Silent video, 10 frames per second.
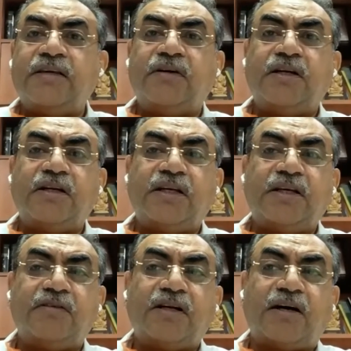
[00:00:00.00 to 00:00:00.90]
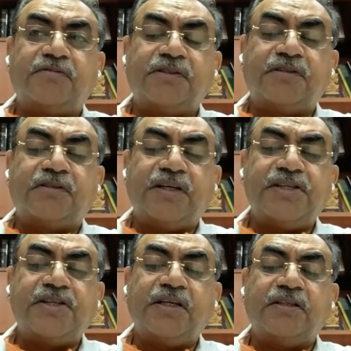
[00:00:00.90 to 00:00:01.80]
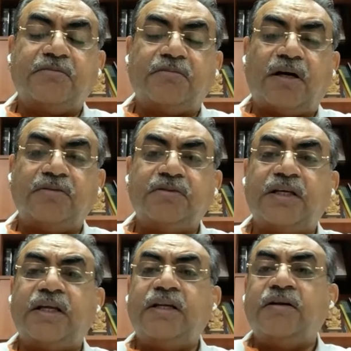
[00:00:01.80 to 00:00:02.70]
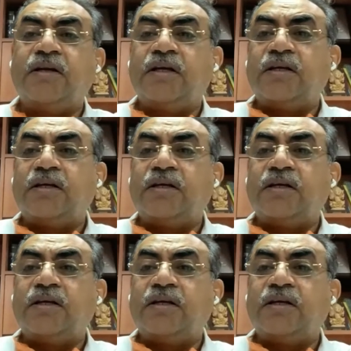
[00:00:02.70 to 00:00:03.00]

even after reaching the mountain,